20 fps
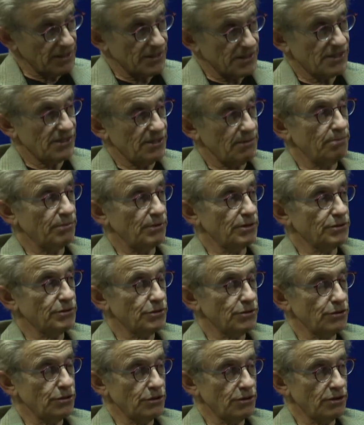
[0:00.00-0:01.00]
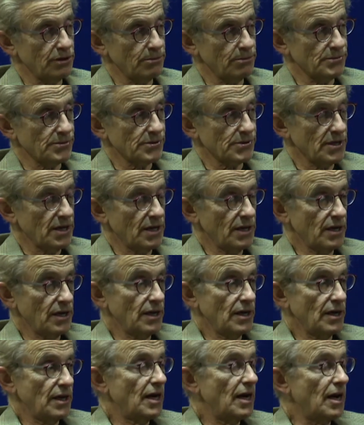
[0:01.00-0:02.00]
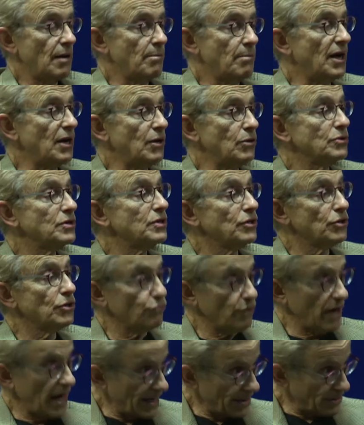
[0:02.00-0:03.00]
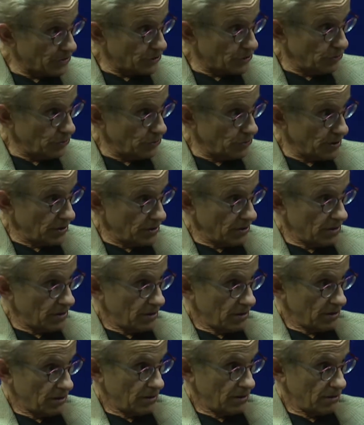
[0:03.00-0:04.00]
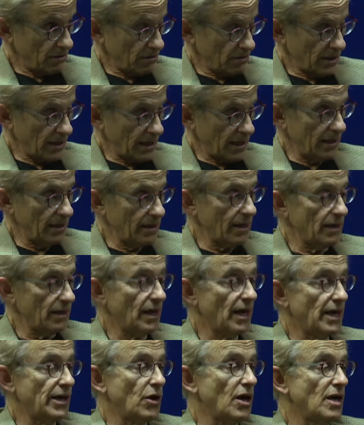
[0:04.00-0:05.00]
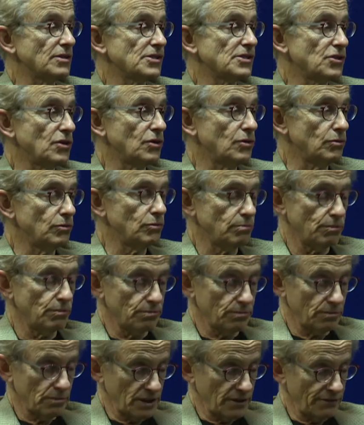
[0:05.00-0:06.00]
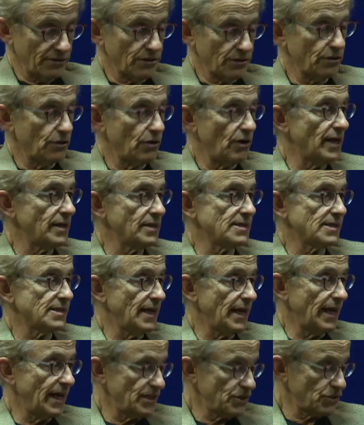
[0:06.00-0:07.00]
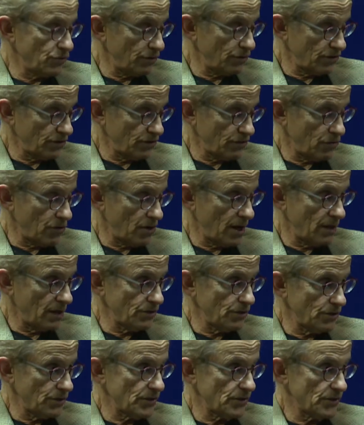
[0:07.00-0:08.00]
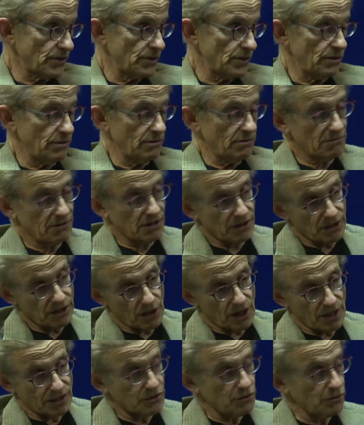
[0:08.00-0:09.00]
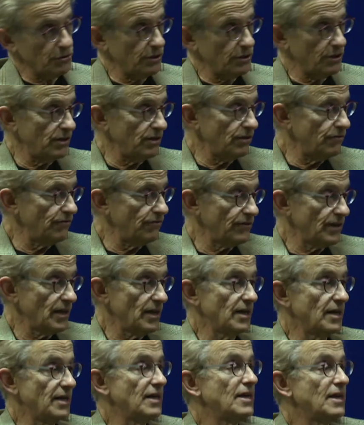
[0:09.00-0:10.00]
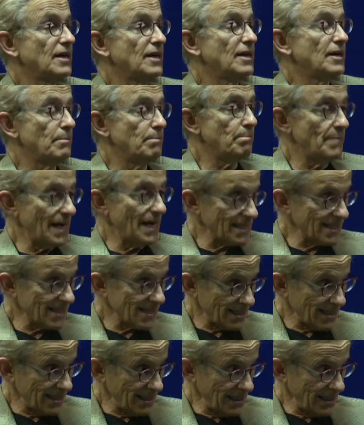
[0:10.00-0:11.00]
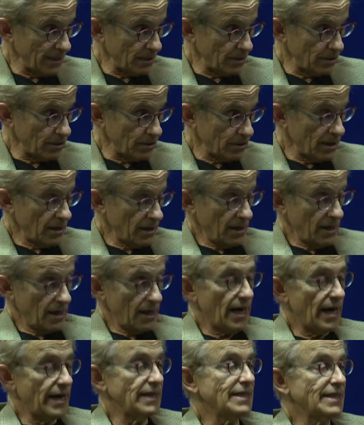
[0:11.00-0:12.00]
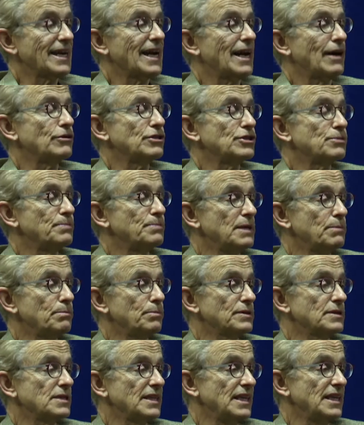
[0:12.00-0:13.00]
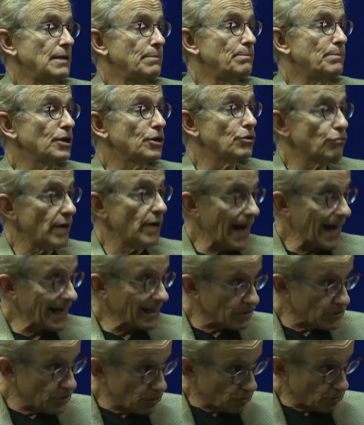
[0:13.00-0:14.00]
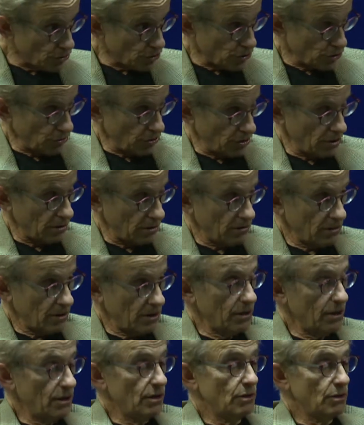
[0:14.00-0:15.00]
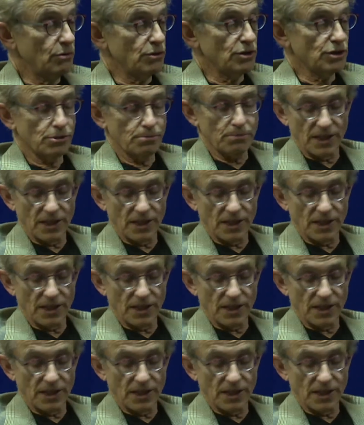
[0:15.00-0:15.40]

in simple terms about gratitude. Okay, and I also, believe it or not, as a gastroenterologist and an alternative medicine healer, I encourage people to keep a gratitude journal, which